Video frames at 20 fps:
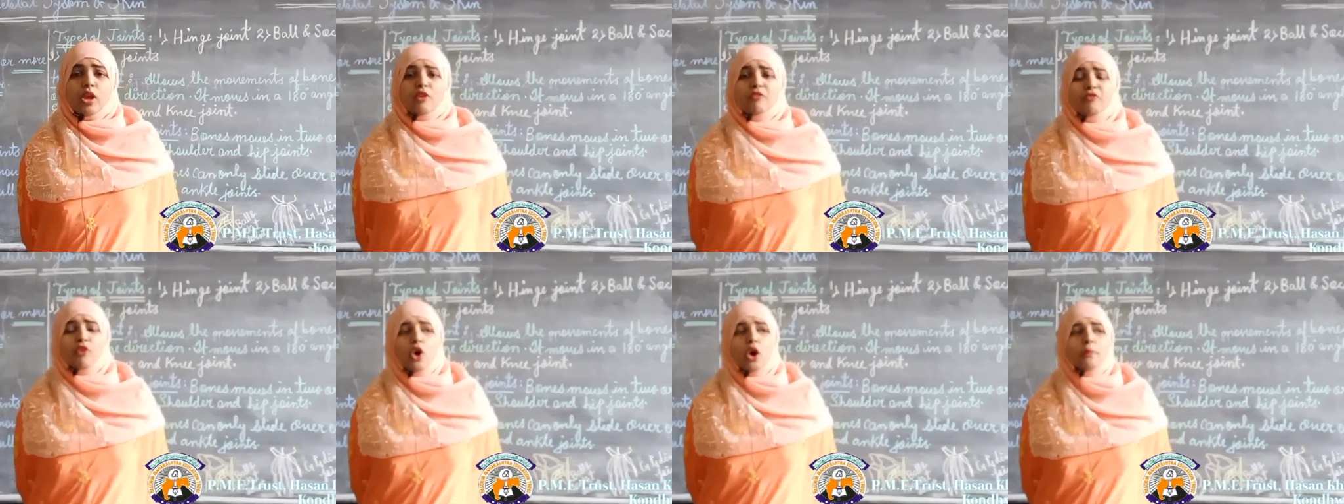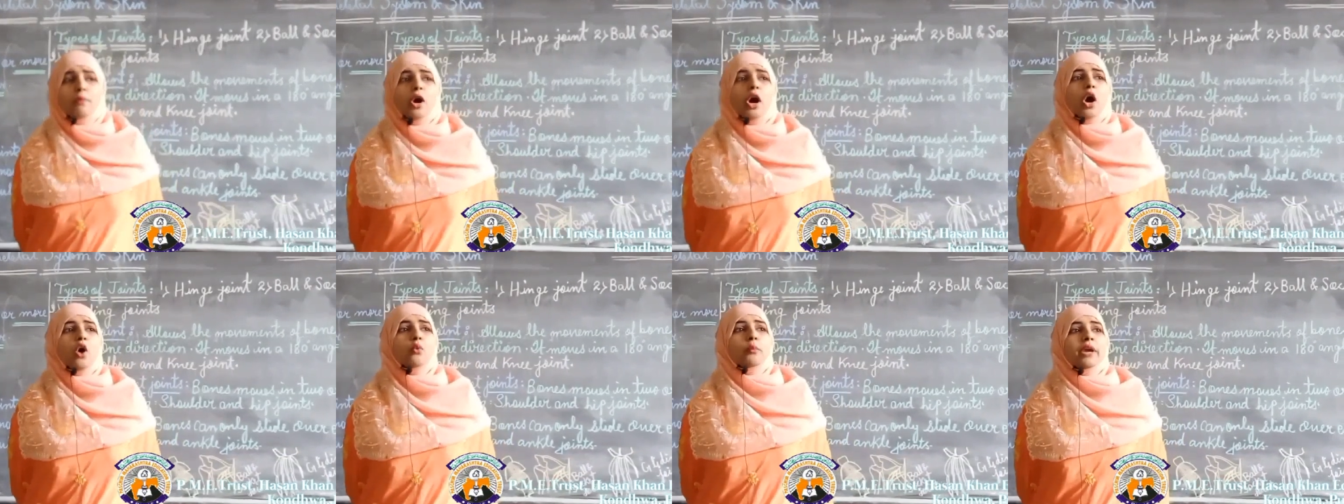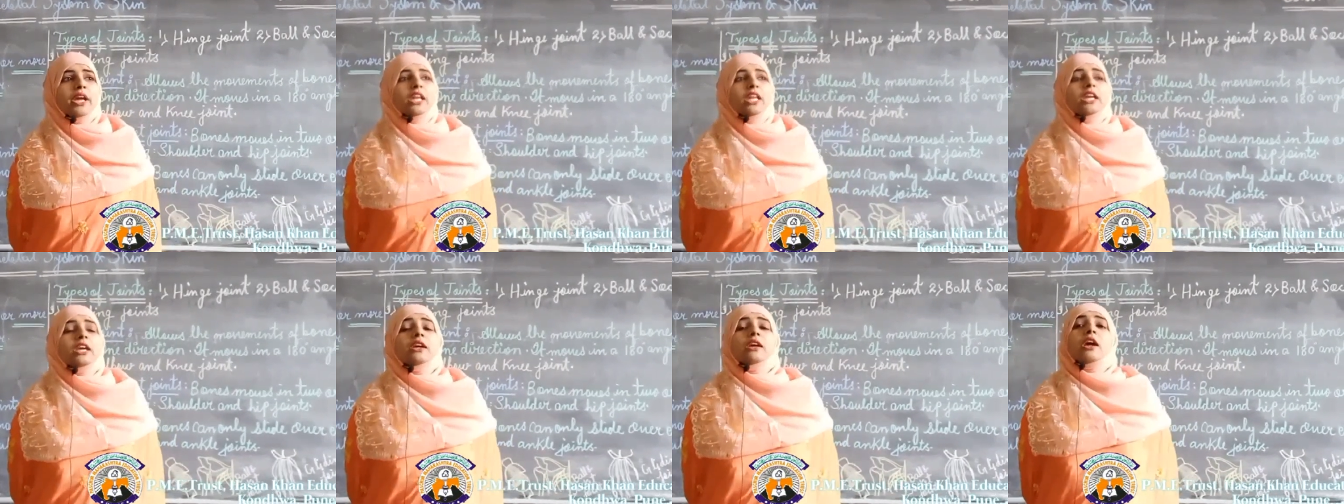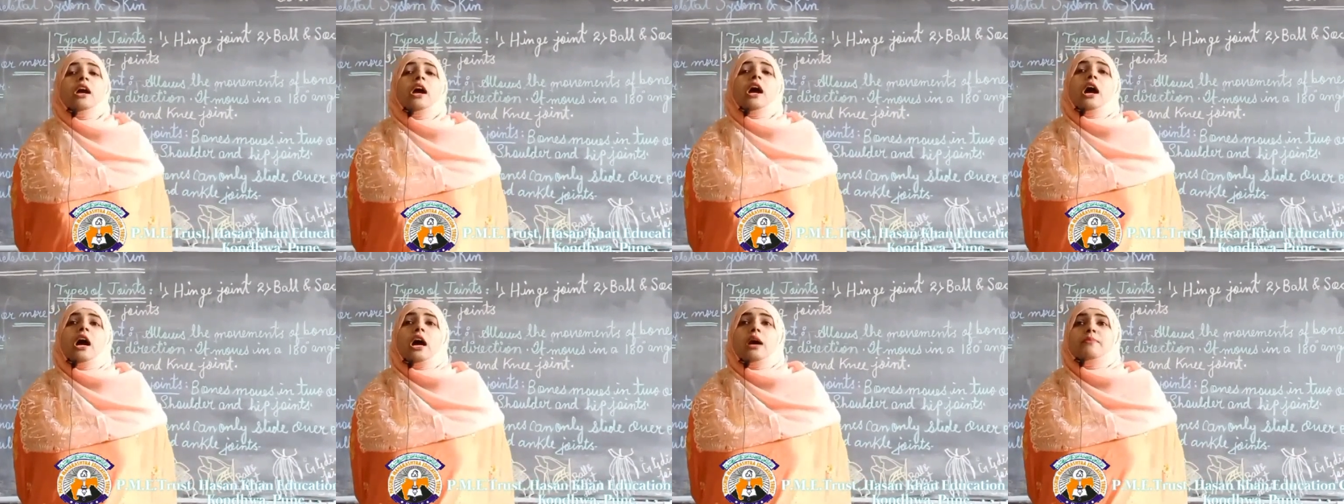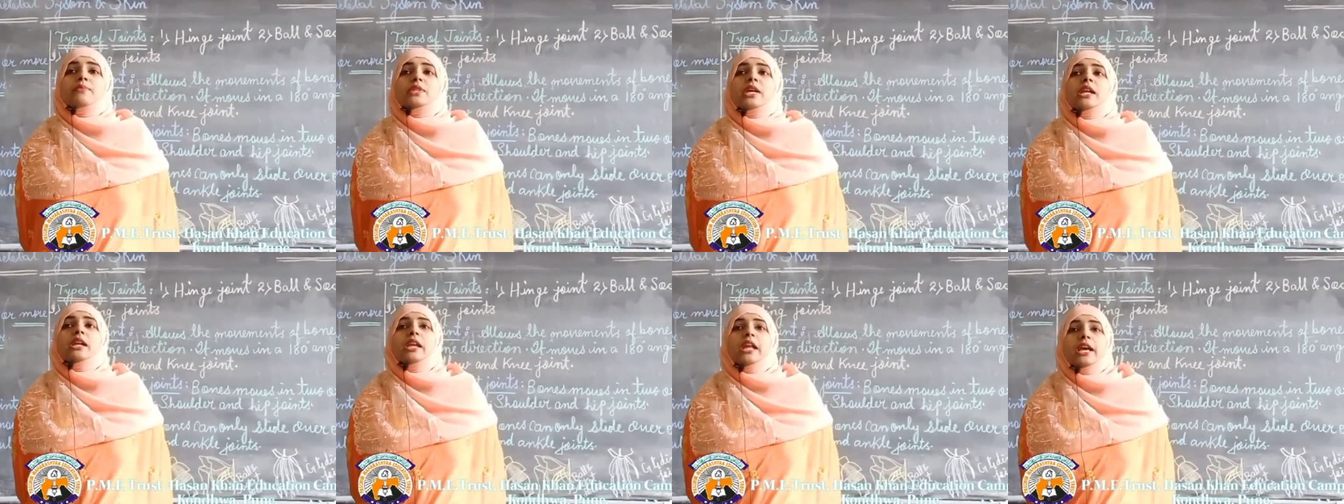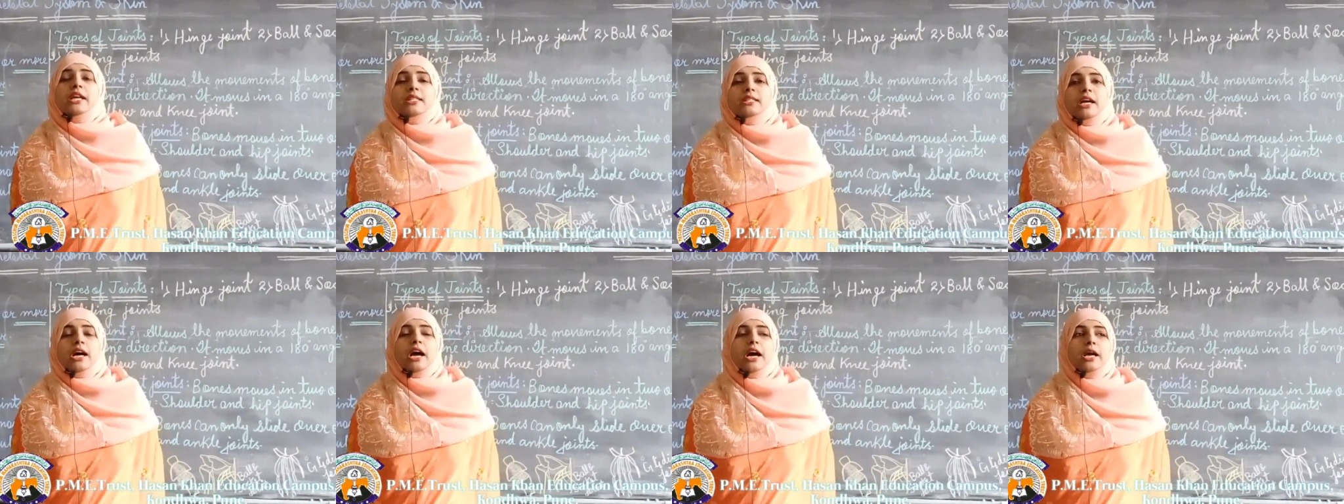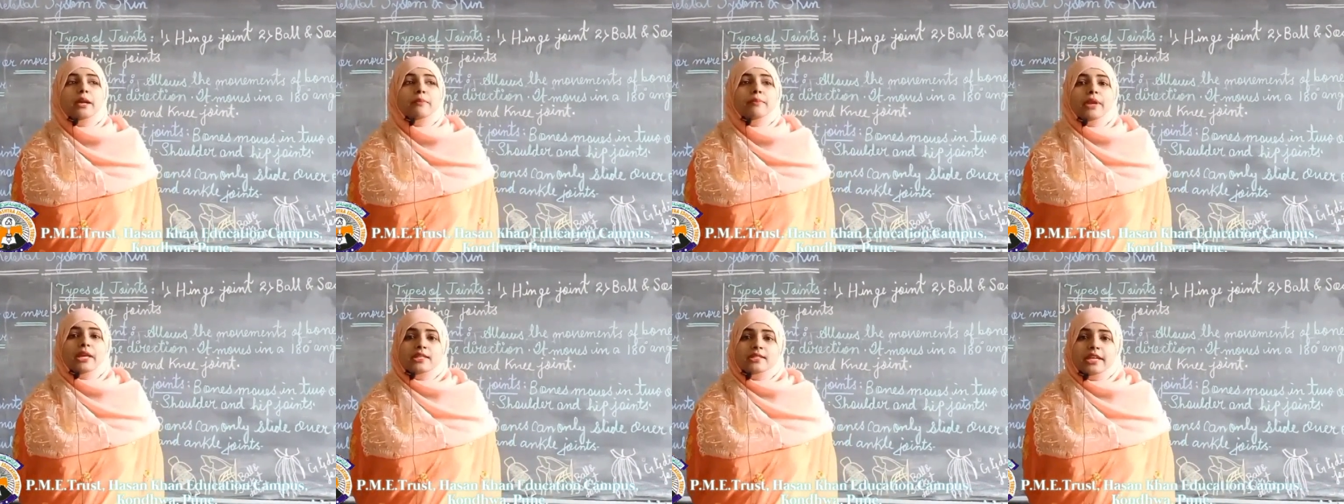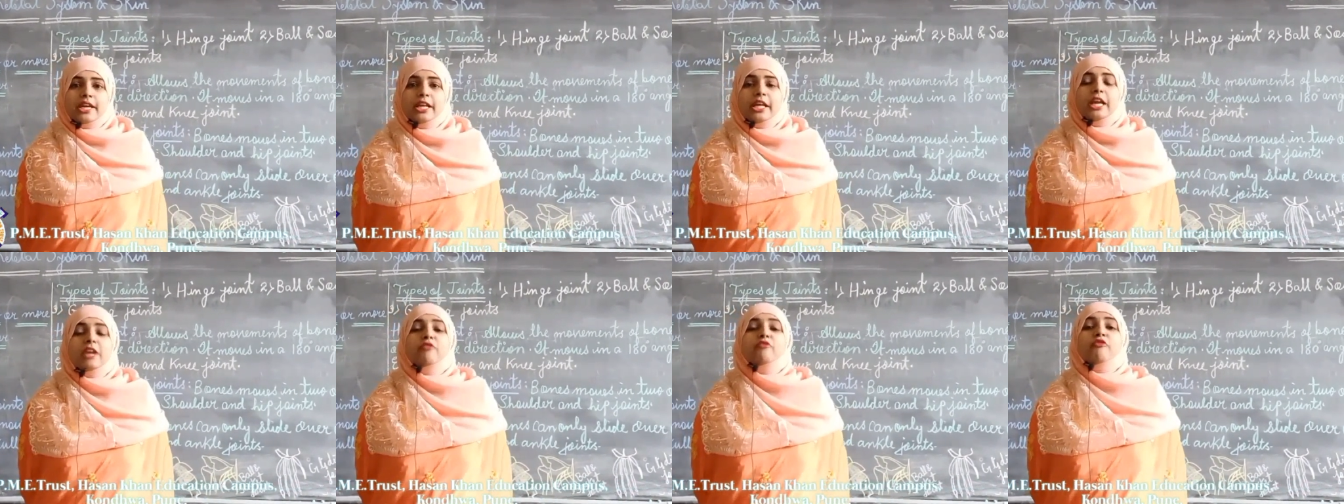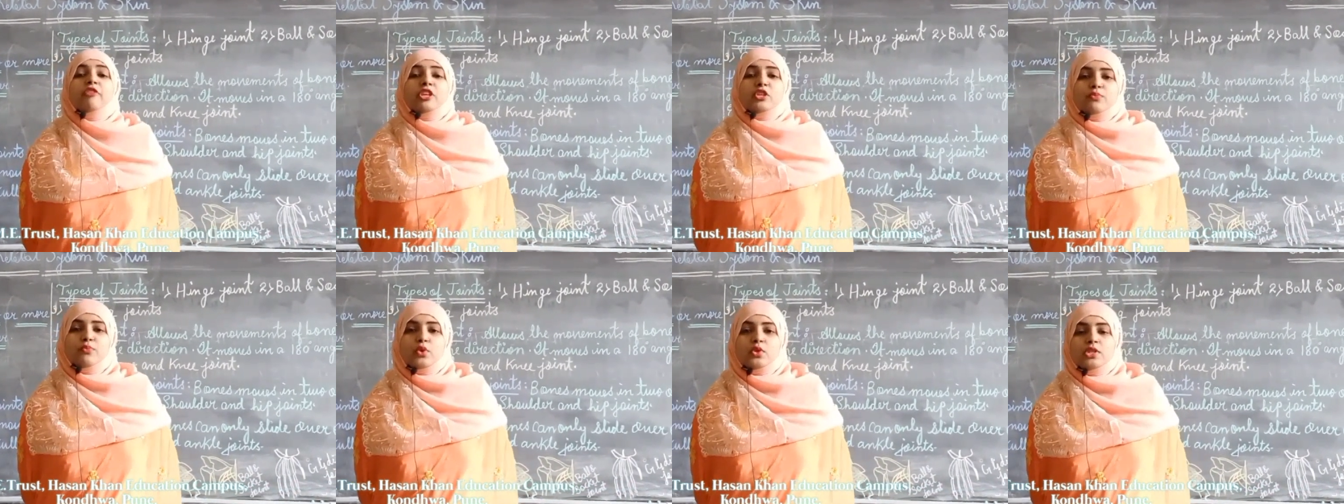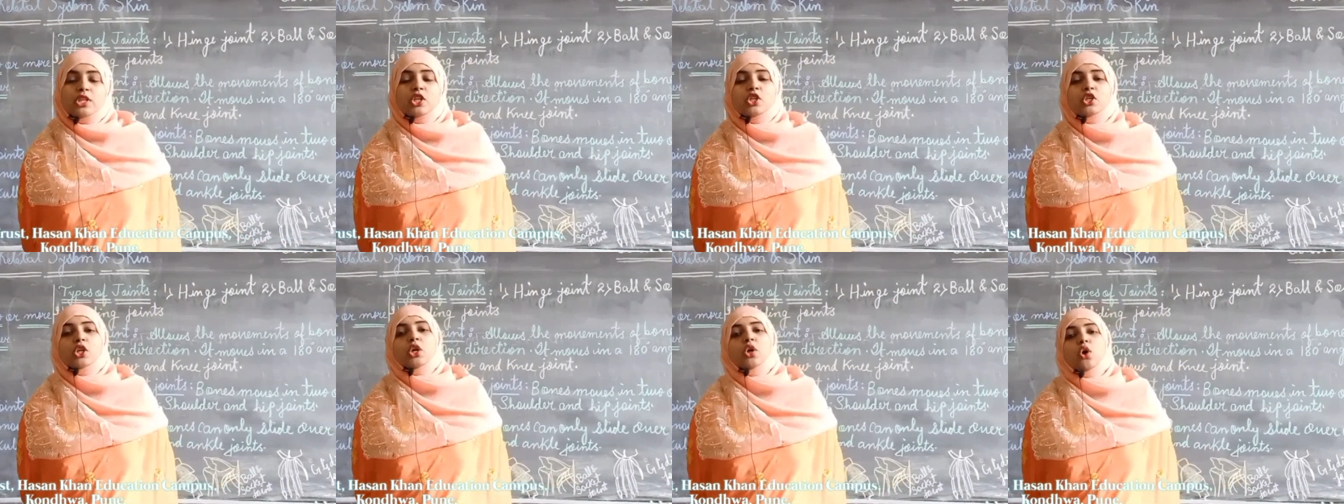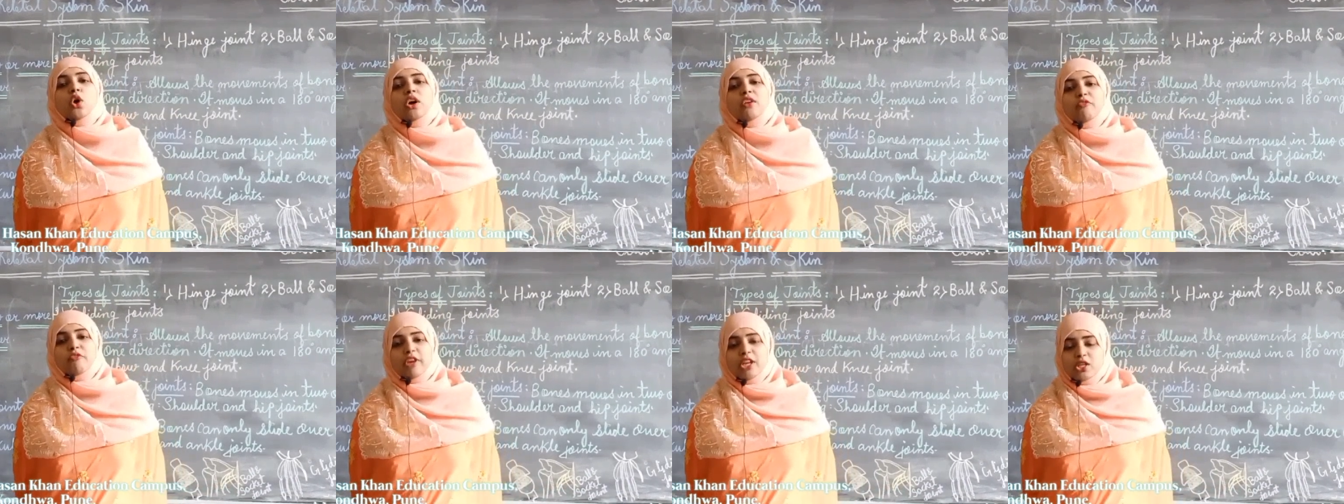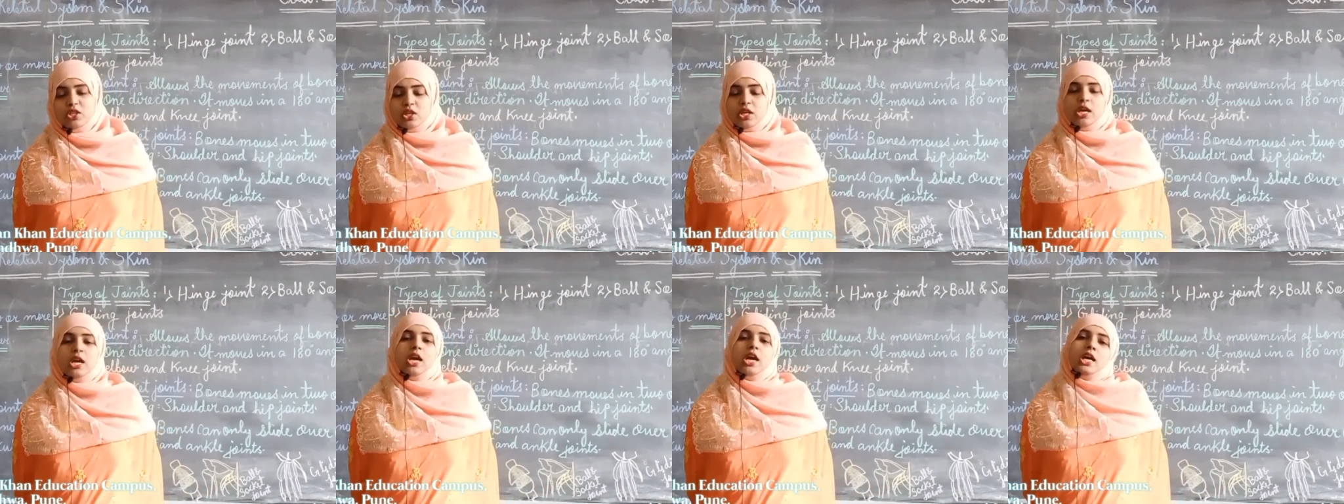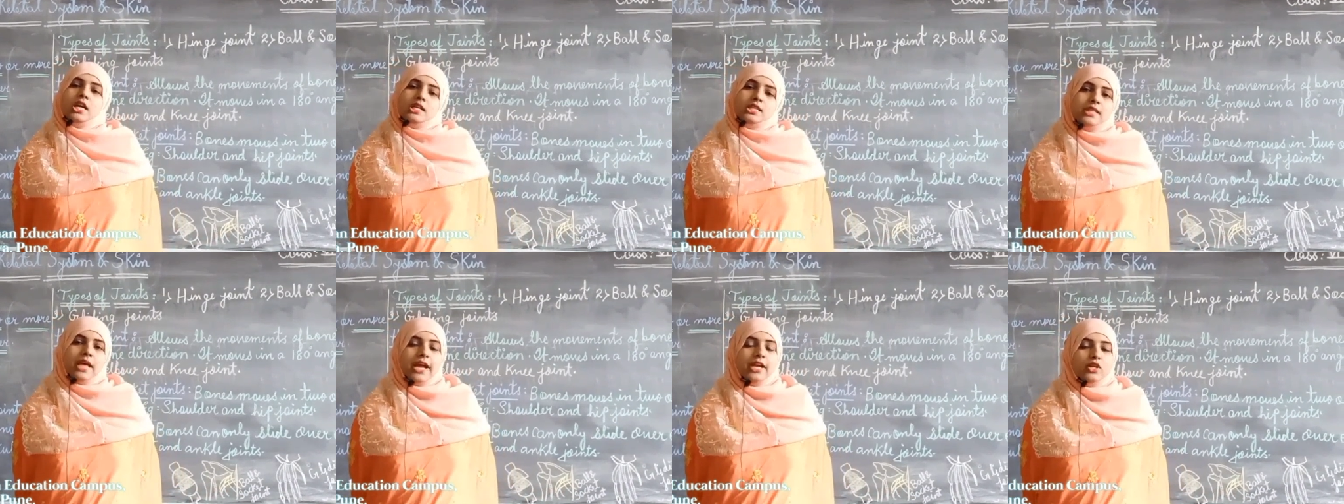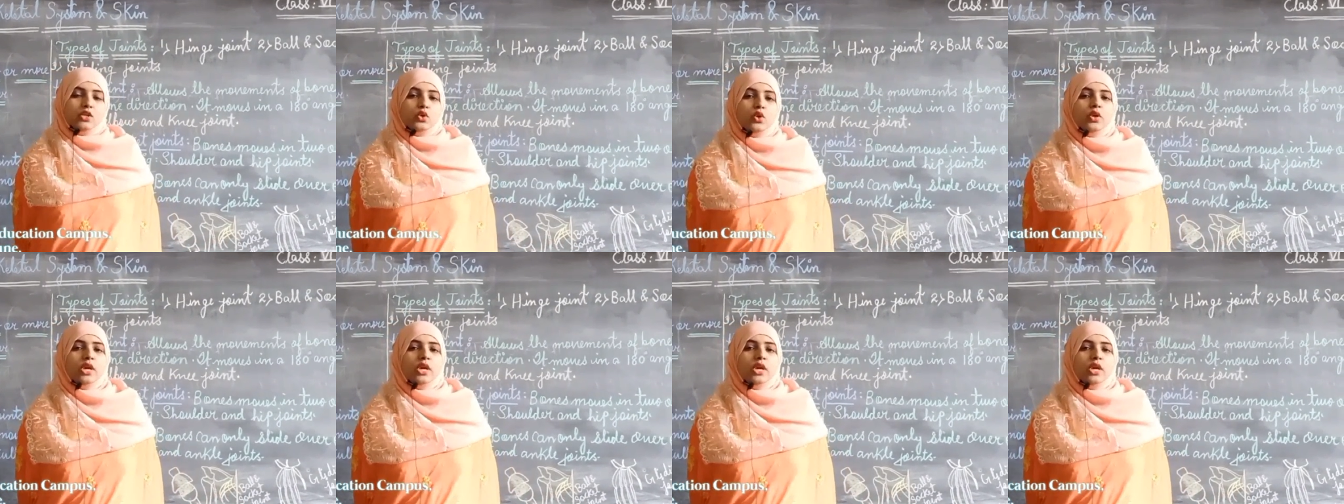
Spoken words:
form, how many arms and legs are present in which position or which sides.